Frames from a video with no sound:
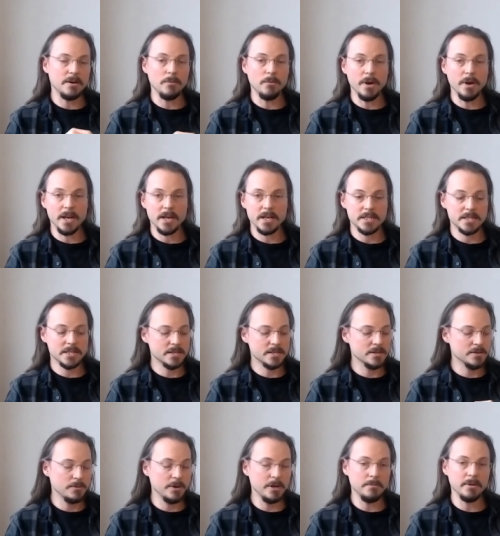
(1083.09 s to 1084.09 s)
Wix,
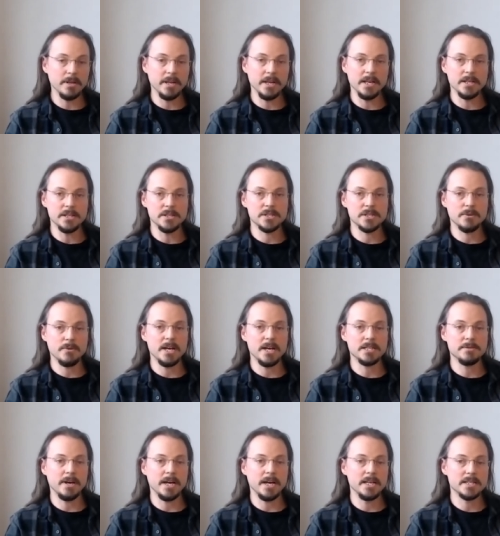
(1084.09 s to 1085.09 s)
Weebly, and
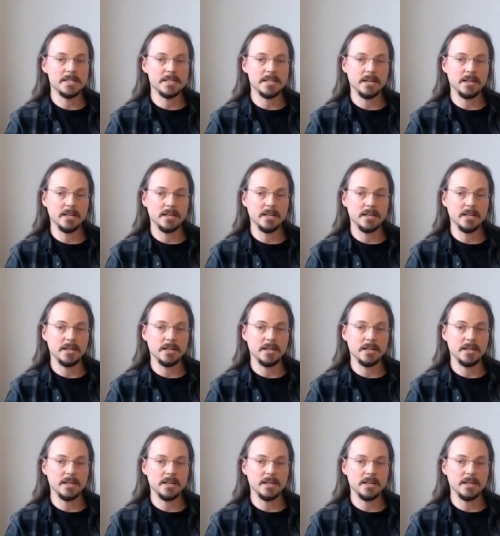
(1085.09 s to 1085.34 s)
Squarespace.